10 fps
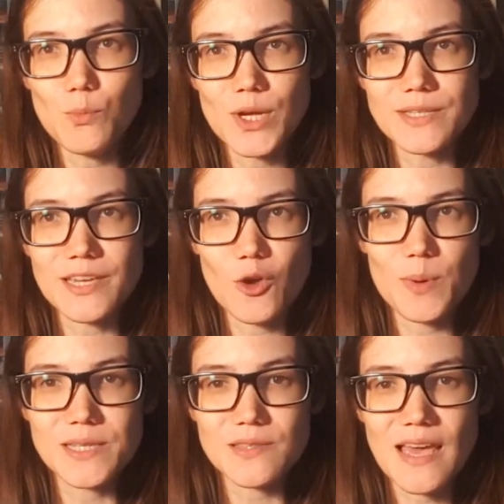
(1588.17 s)
when
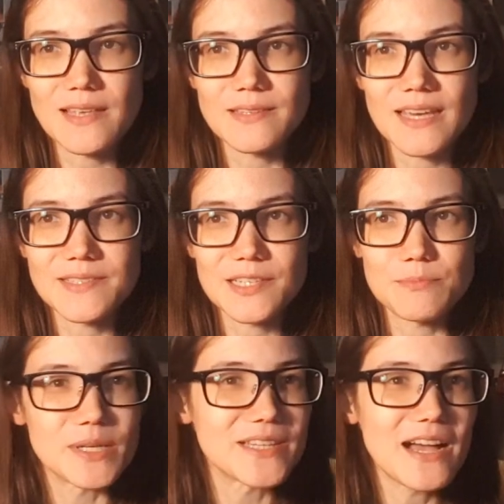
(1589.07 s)
Neopets Land gets its
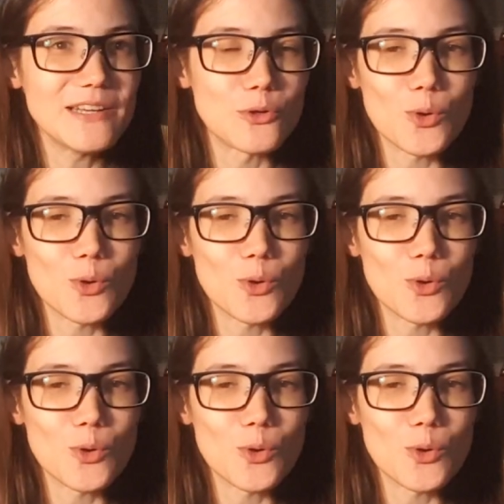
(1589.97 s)
midnight and